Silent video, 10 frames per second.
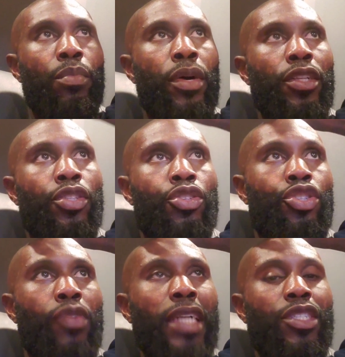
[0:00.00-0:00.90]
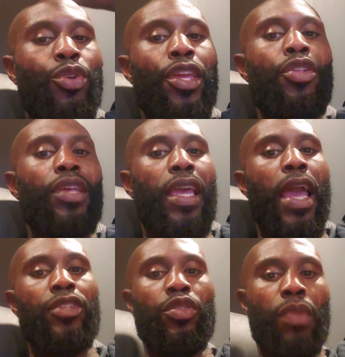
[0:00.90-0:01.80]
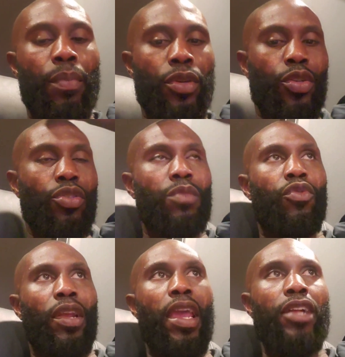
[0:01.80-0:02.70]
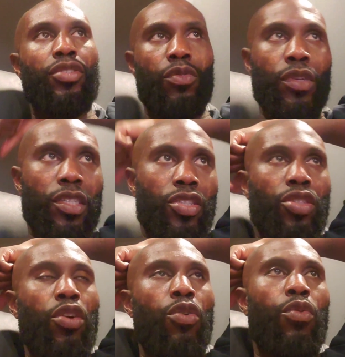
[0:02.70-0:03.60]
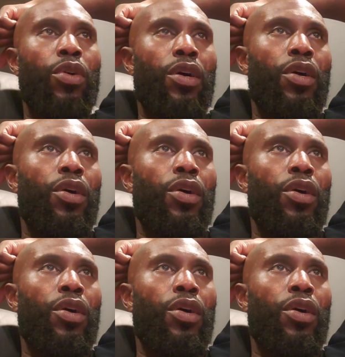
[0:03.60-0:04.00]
But you're trying to kill the cancer by producing more cancer, which is so